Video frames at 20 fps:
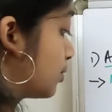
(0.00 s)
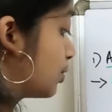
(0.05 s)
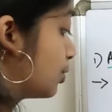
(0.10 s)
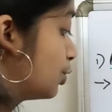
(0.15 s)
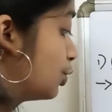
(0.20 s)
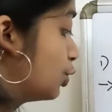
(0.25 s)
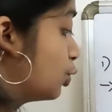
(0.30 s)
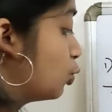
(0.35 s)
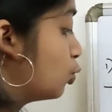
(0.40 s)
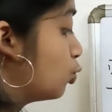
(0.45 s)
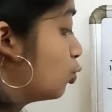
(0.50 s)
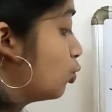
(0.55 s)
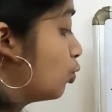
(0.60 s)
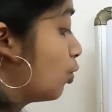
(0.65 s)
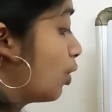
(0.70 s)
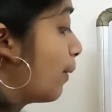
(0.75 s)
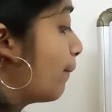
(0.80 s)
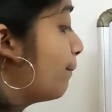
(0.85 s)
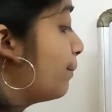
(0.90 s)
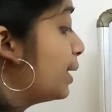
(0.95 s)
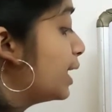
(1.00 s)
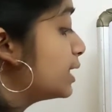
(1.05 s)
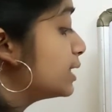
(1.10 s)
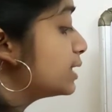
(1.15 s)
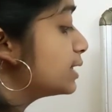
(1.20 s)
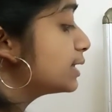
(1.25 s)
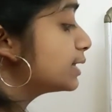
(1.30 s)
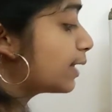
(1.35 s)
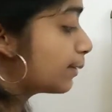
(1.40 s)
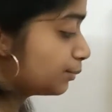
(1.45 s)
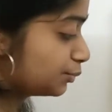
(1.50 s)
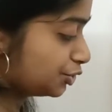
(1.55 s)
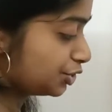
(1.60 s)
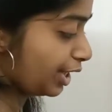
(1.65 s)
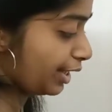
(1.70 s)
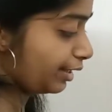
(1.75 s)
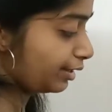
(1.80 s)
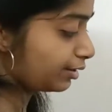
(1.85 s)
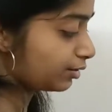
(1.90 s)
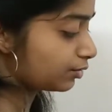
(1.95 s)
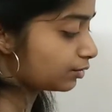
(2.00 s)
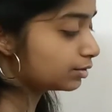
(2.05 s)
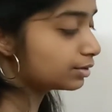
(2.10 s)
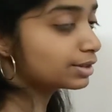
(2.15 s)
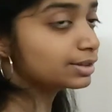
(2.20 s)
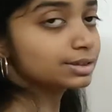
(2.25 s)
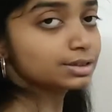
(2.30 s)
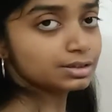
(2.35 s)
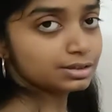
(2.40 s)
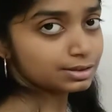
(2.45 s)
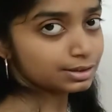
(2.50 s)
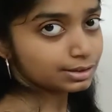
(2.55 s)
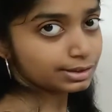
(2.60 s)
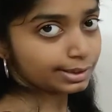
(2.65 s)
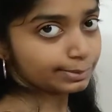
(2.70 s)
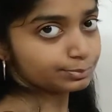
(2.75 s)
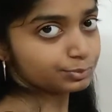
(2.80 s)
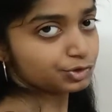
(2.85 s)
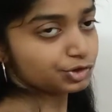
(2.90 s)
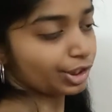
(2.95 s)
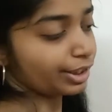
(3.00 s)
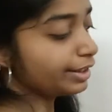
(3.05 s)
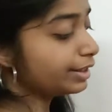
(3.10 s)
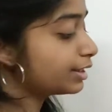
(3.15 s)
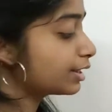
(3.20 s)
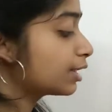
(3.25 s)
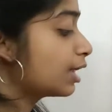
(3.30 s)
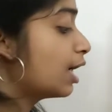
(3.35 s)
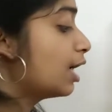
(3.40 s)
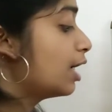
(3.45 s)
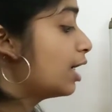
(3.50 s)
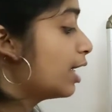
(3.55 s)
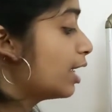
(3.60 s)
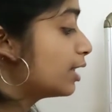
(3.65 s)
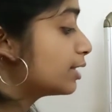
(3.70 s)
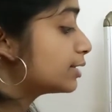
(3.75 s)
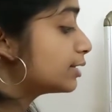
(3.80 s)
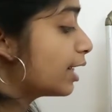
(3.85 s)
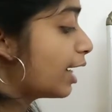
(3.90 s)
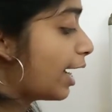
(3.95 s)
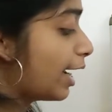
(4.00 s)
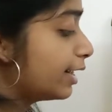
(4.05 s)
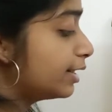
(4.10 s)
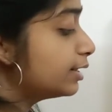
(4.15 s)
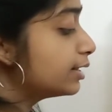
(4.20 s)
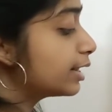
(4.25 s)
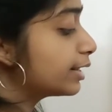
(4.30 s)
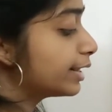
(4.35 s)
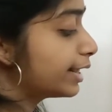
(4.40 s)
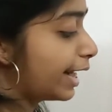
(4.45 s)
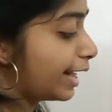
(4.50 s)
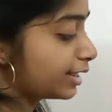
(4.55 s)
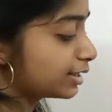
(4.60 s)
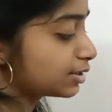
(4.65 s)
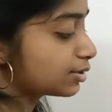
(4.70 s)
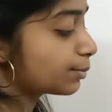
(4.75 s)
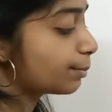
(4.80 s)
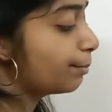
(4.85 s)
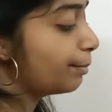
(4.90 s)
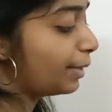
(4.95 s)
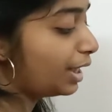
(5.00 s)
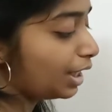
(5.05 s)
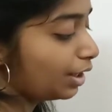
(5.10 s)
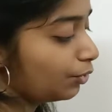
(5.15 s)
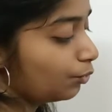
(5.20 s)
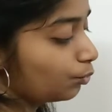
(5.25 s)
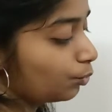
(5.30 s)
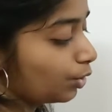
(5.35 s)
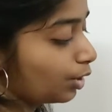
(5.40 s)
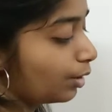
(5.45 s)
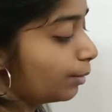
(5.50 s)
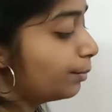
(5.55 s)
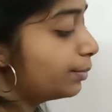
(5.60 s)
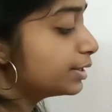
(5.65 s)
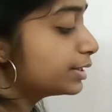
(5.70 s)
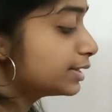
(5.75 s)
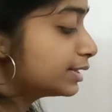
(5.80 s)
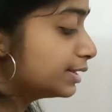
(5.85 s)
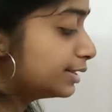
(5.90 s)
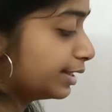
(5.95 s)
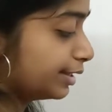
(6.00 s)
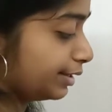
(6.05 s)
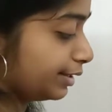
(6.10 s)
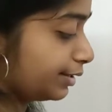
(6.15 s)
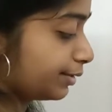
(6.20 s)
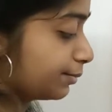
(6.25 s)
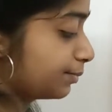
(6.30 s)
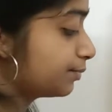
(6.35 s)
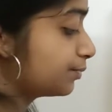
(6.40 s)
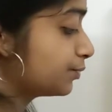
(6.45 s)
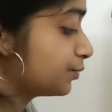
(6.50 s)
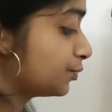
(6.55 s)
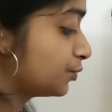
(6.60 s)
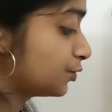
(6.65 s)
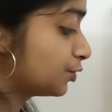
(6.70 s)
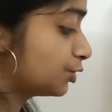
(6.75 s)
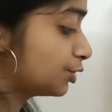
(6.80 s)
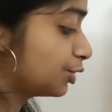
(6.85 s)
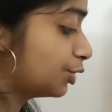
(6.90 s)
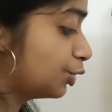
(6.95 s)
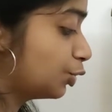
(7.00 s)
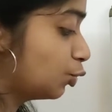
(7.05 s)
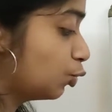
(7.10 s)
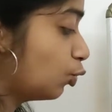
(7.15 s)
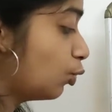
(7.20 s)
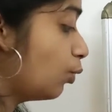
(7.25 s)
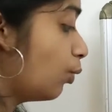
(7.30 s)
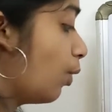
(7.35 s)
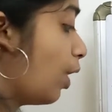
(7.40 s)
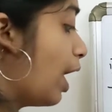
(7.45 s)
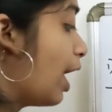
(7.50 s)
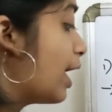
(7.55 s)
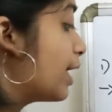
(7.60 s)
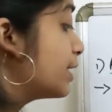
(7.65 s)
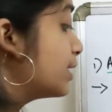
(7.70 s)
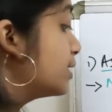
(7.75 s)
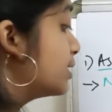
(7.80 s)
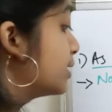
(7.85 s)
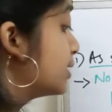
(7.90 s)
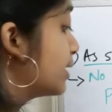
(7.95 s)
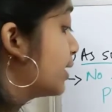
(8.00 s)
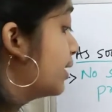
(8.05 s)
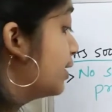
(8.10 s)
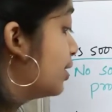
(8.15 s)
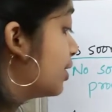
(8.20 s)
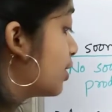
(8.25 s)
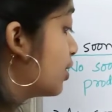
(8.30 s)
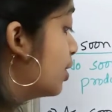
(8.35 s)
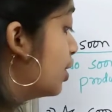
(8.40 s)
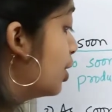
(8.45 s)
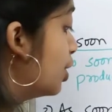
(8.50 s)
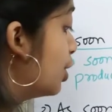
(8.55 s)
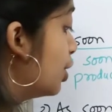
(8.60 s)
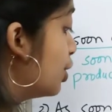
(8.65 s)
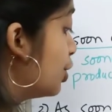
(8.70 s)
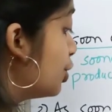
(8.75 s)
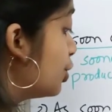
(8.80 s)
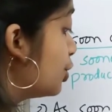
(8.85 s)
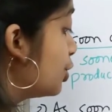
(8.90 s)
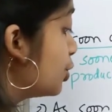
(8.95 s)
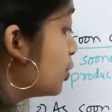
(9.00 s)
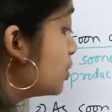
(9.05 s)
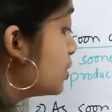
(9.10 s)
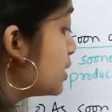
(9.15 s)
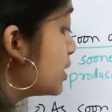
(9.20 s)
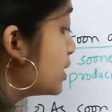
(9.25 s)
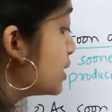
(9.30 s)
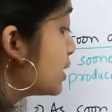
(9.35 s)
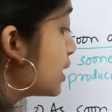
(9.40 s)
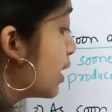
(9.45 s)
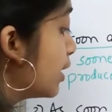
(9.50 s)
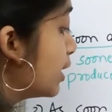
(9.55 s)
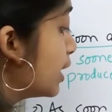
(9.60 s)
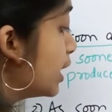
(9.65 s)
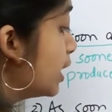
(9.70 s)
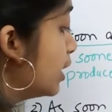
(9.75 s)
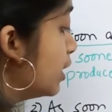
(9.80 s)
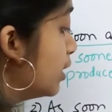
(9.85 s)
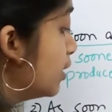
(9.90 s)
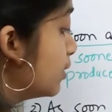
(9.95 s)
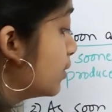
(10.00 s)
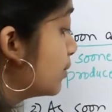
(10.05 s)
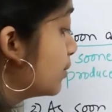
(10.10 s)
Do plus subject. This is the subject. And the next main verb sit. So, do I sit to study.